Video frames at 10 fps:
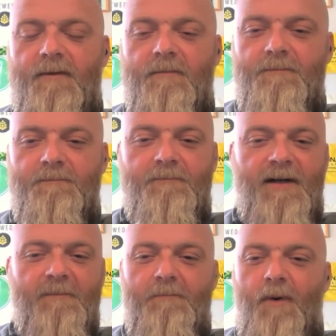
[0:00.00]
the
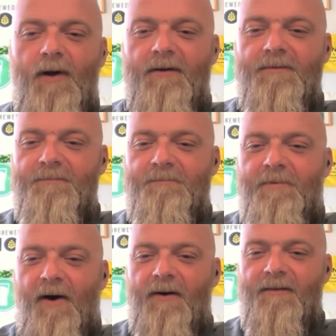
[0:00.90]
big boil
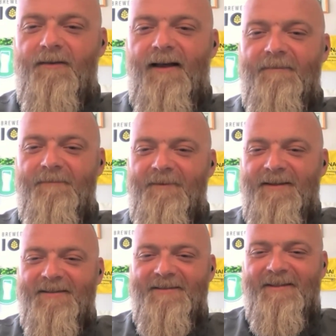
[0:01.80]
part that
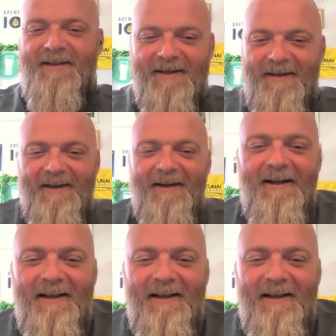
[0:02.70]
is the